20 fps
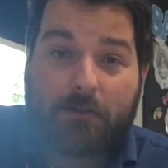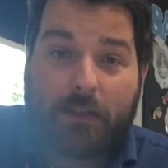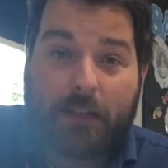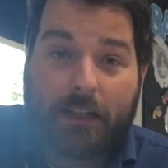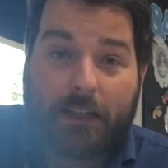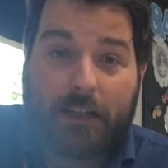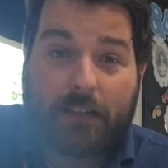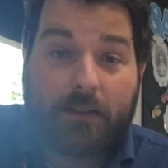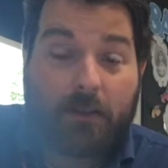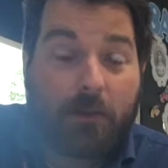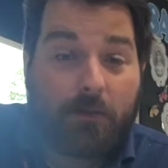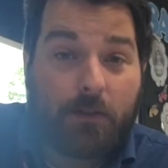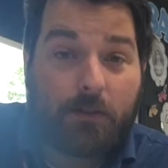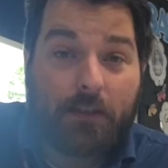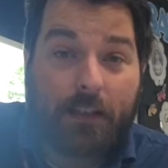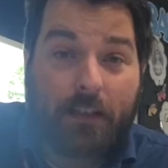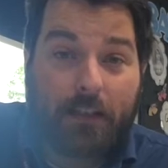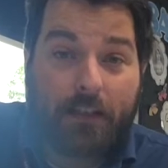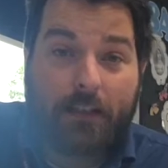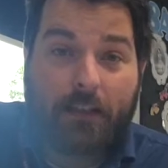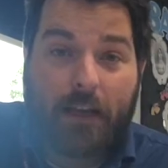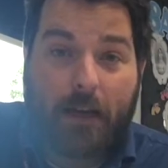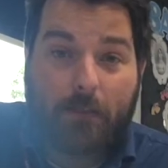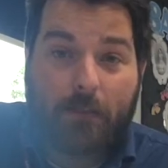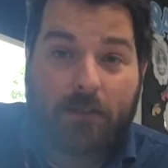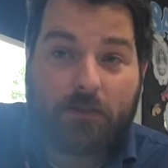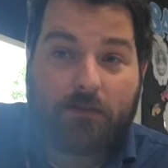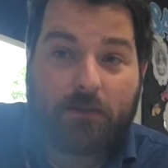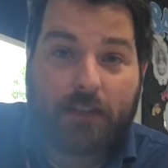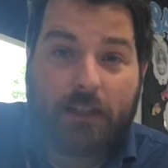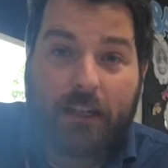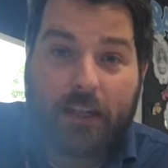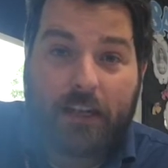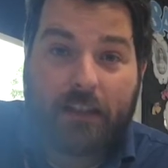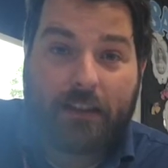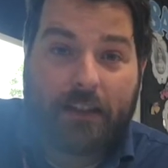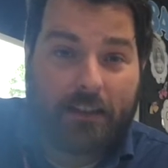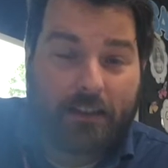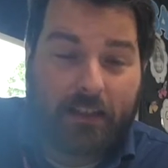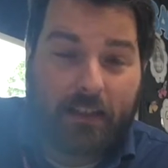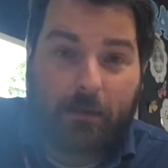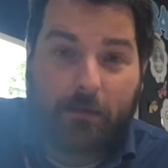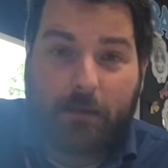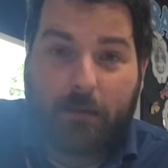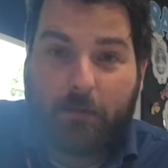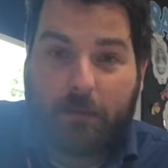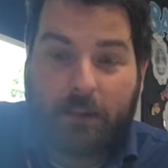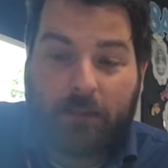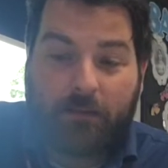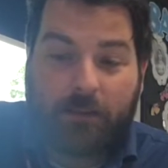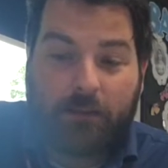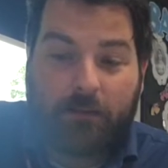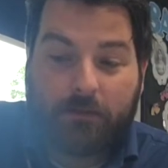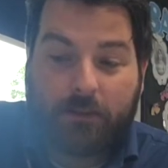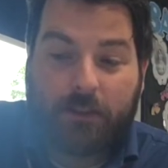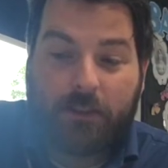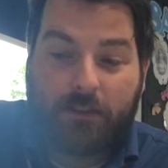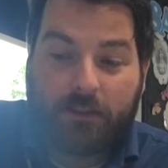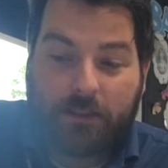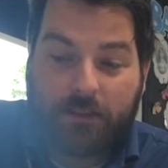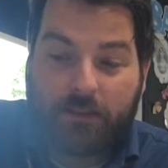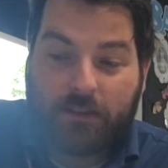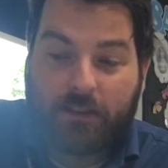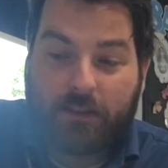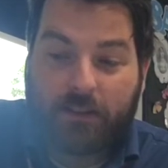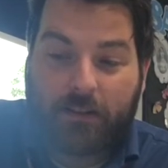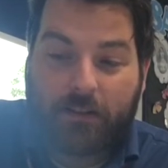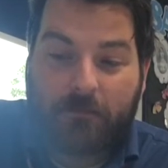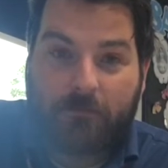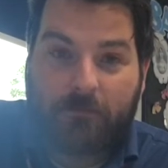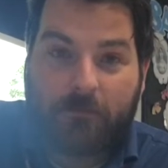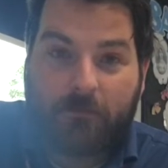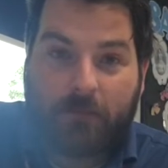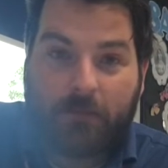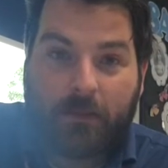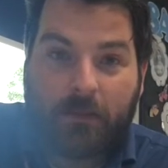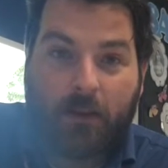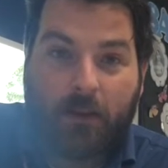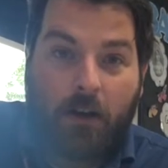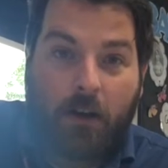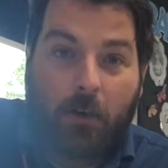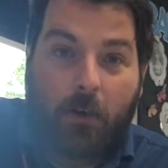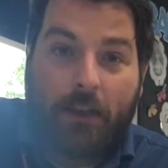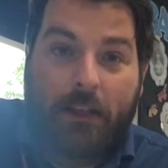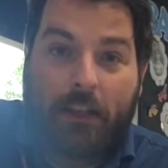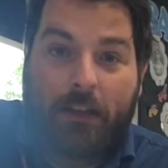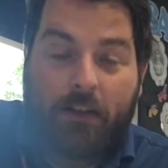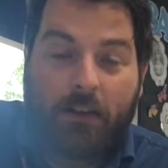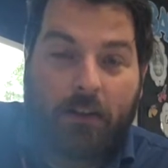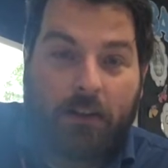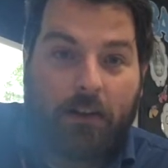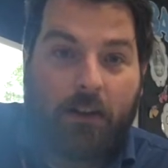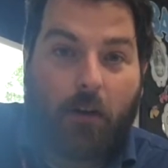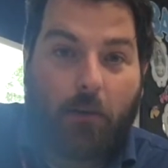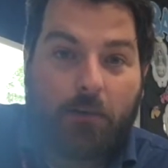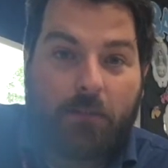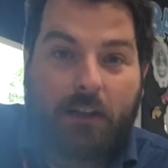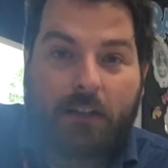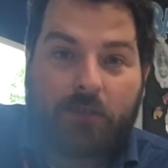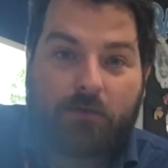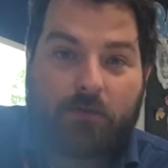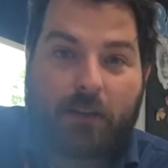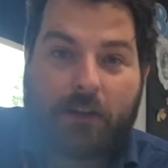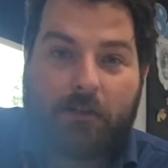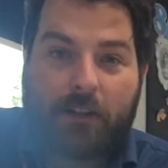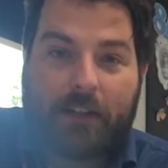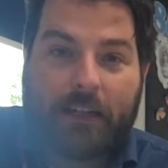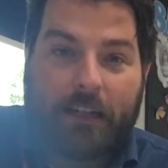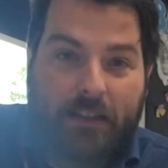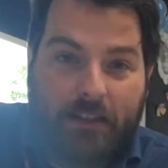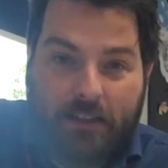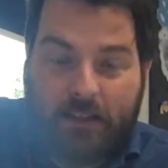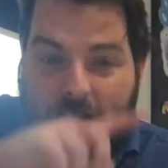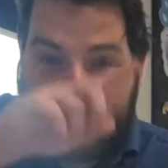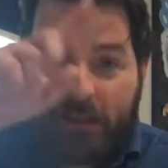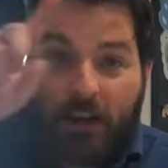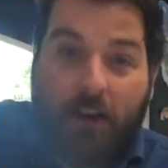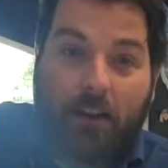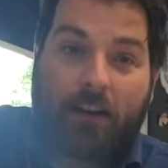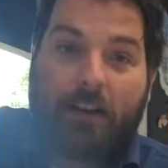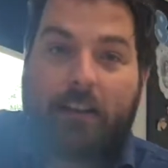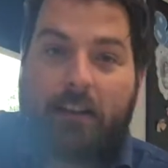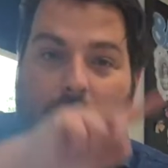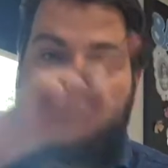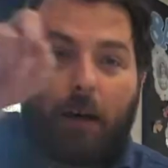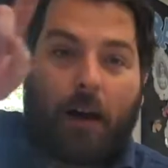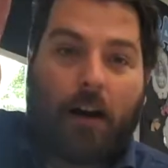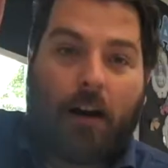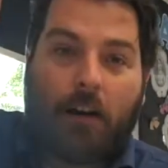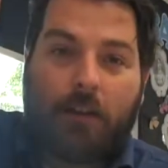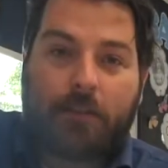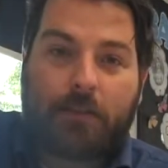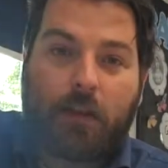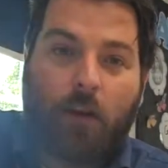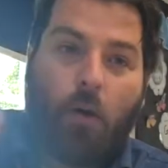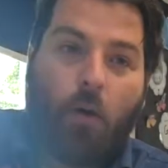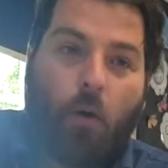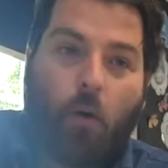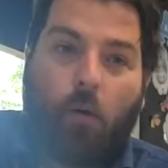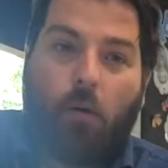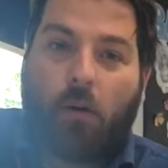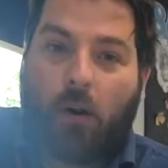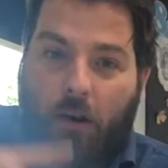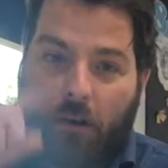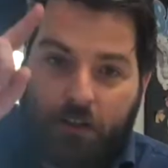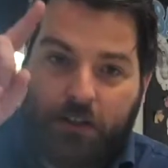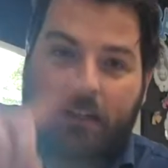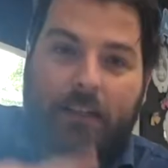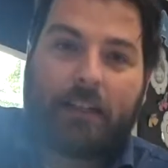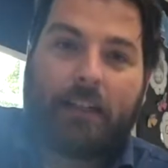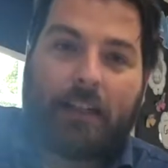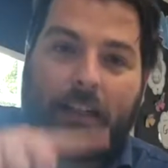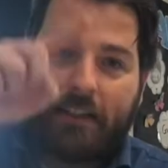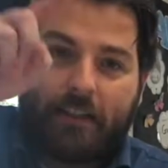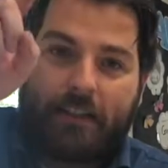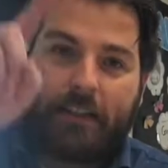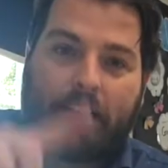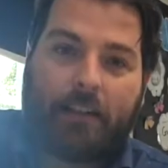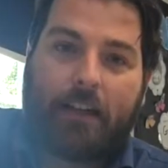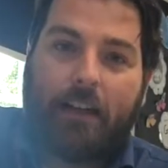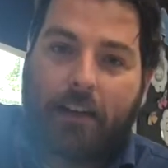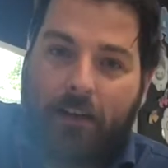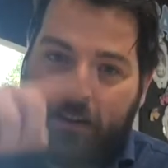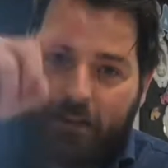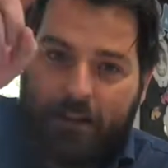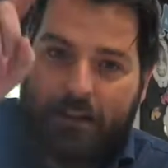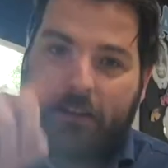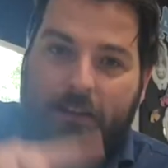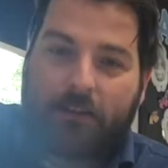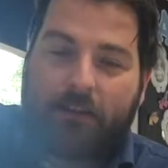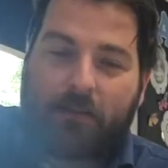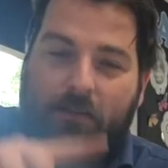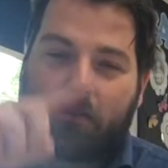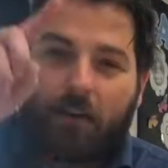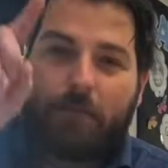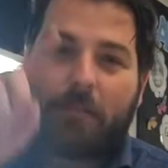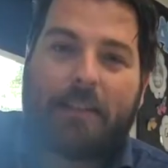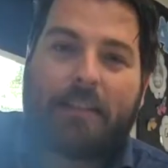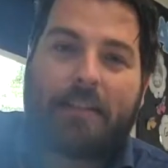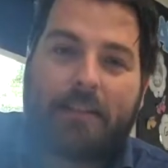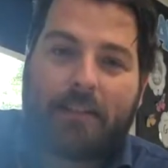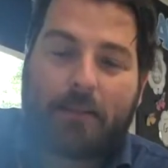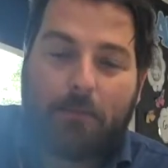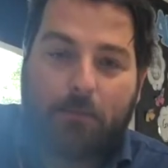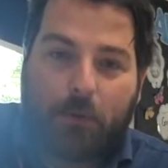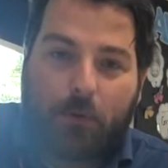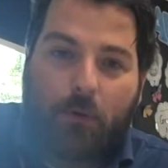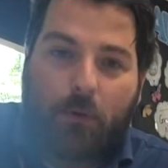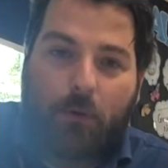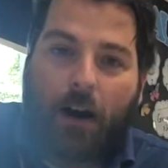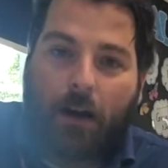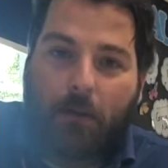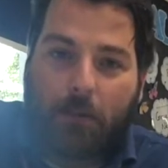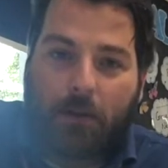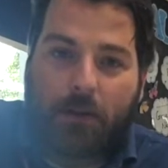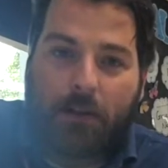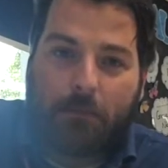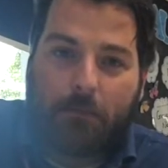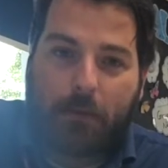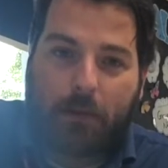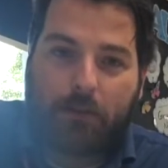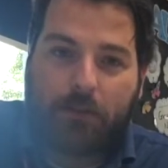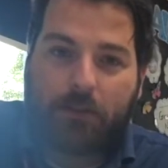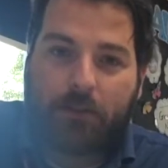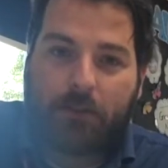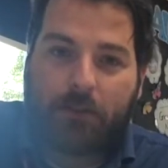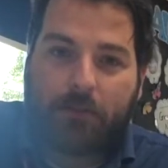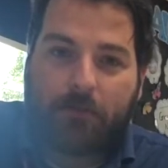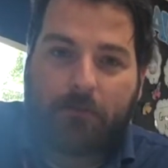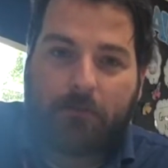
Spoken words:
here, so if you're taking chemistry, that's going to be a bit of an advantage to you. We then look at objects travelling in circular paths or oscillating. This is described as simple harmonic motion.